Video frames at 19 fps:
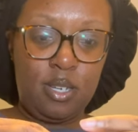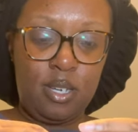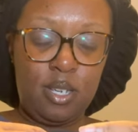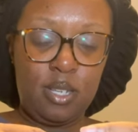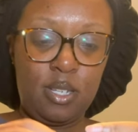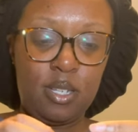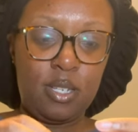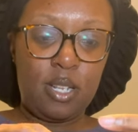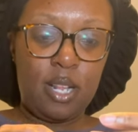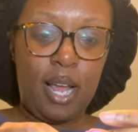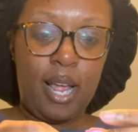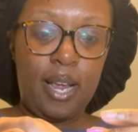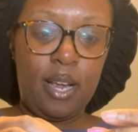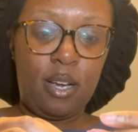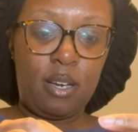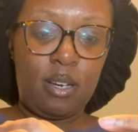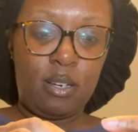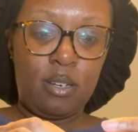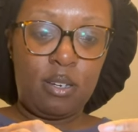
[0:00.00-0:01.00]
This is
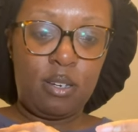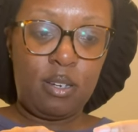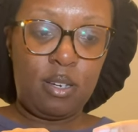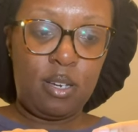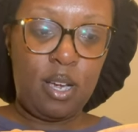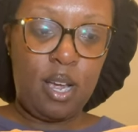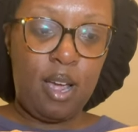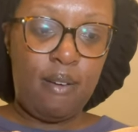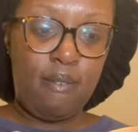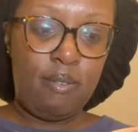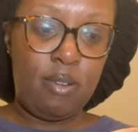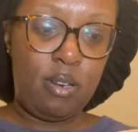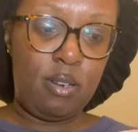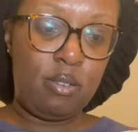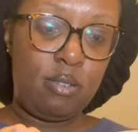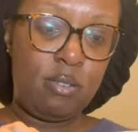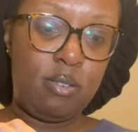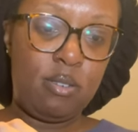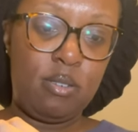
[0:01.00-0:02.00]
like
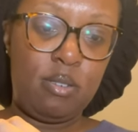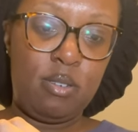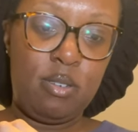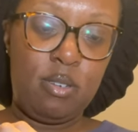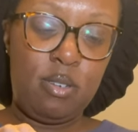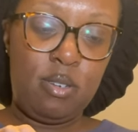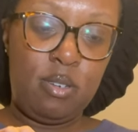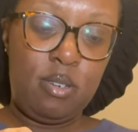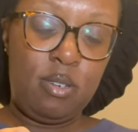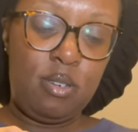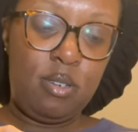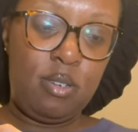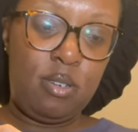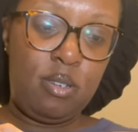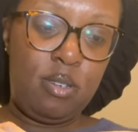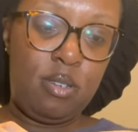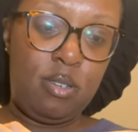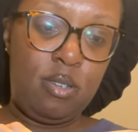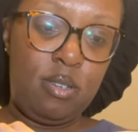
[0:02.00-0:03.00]
having
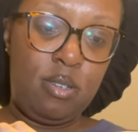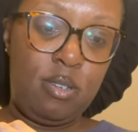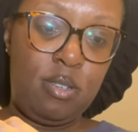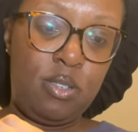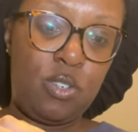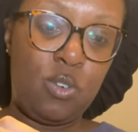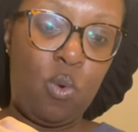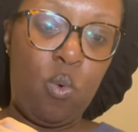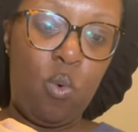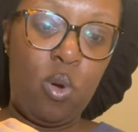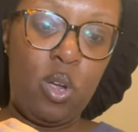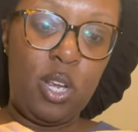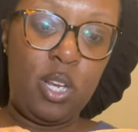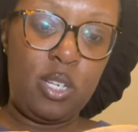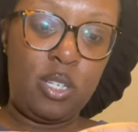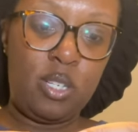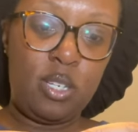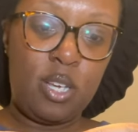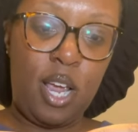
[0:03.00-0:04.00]

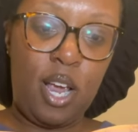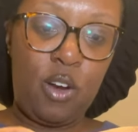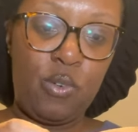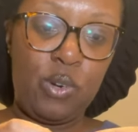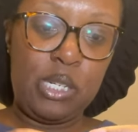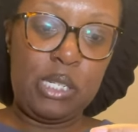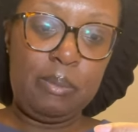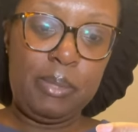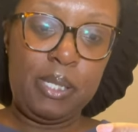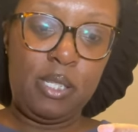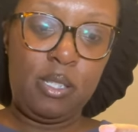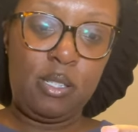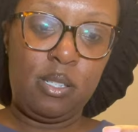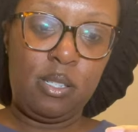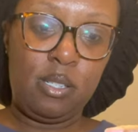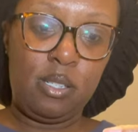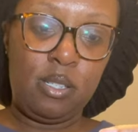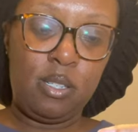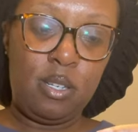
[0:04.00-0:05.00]
toys at
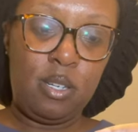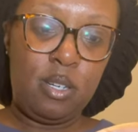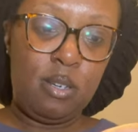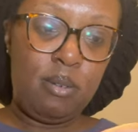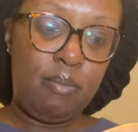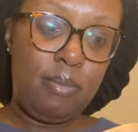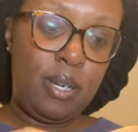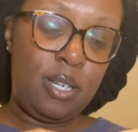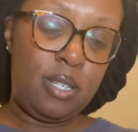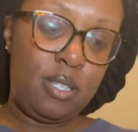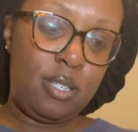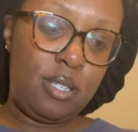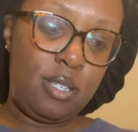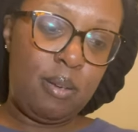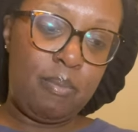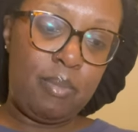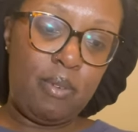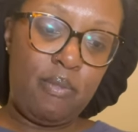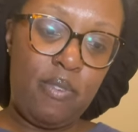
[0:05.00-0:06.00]
Christmas because it's
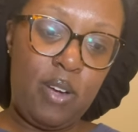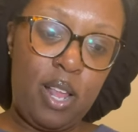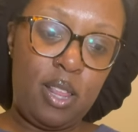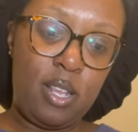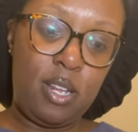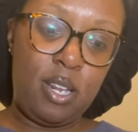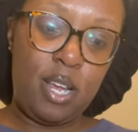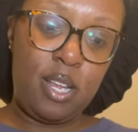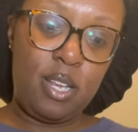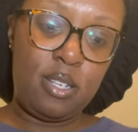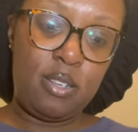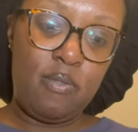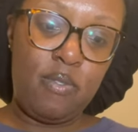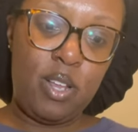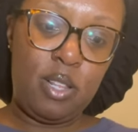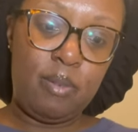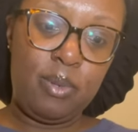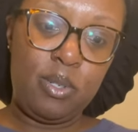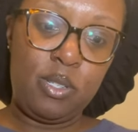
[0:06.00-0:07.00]
something finally that is
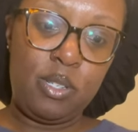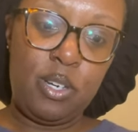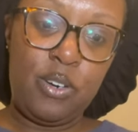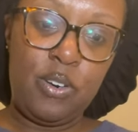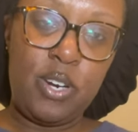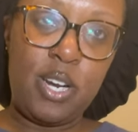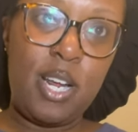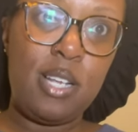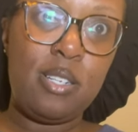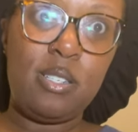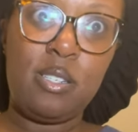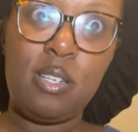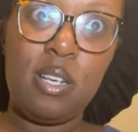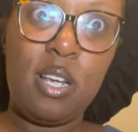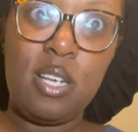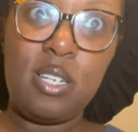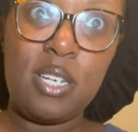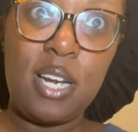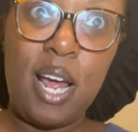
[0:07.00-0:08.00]
available to hearing aids.
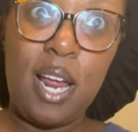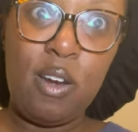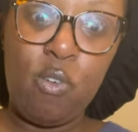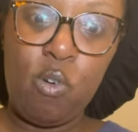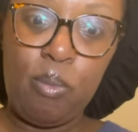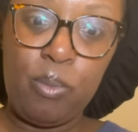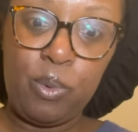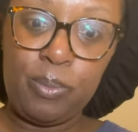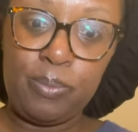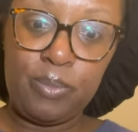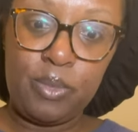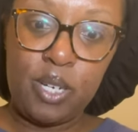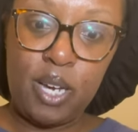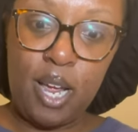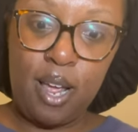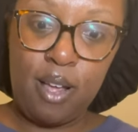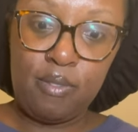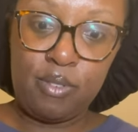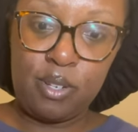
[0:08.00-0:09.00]
It's not normal to
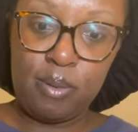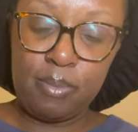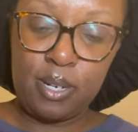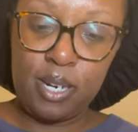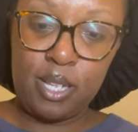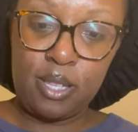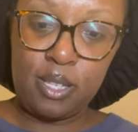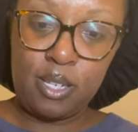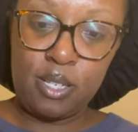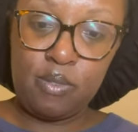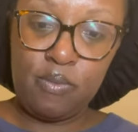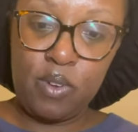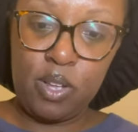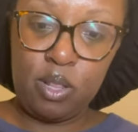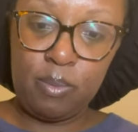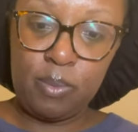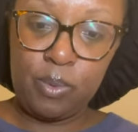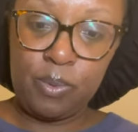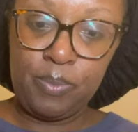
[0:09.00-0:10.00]
have something like this
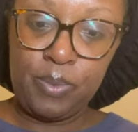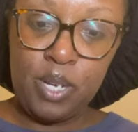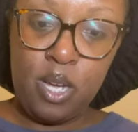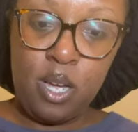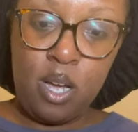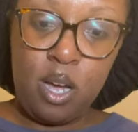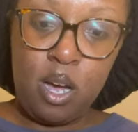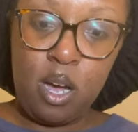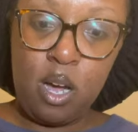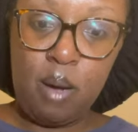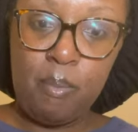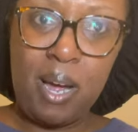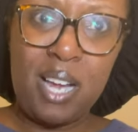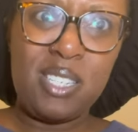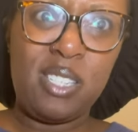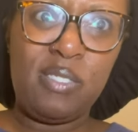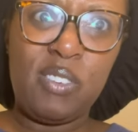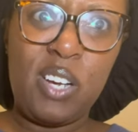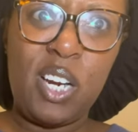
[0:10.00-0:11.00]
available. I
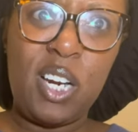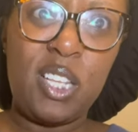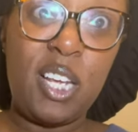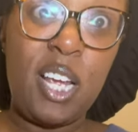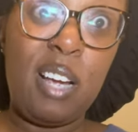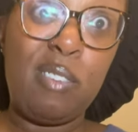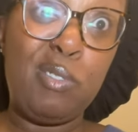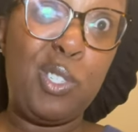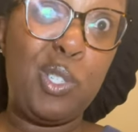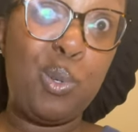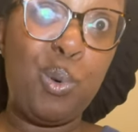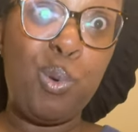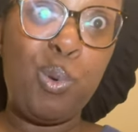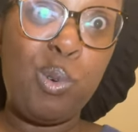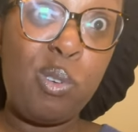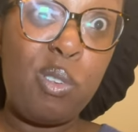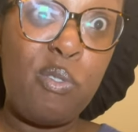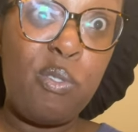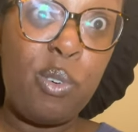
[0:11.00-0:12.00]
just found out they have
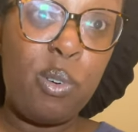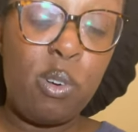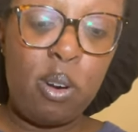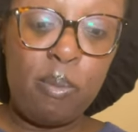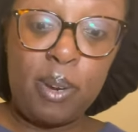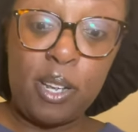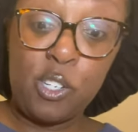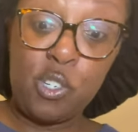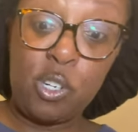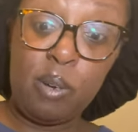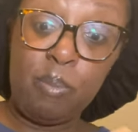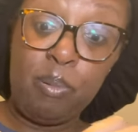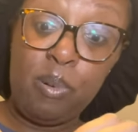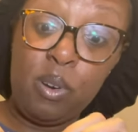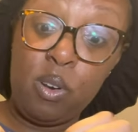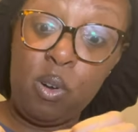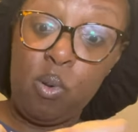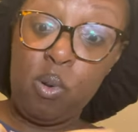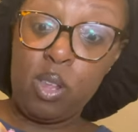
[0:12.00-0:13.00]
jewels for them that you could
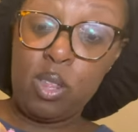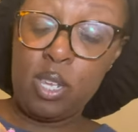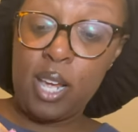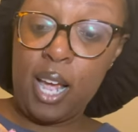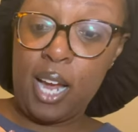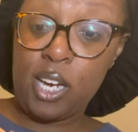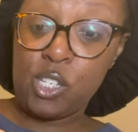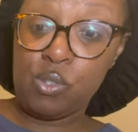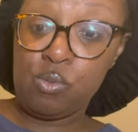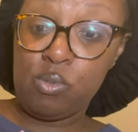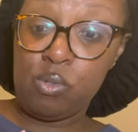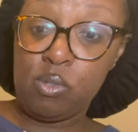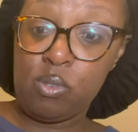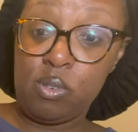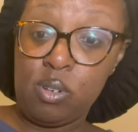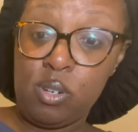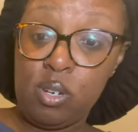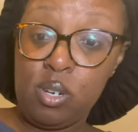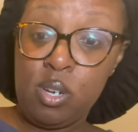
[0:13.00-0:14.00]
put on the
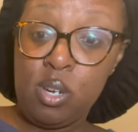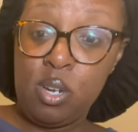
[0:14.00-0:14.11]
actual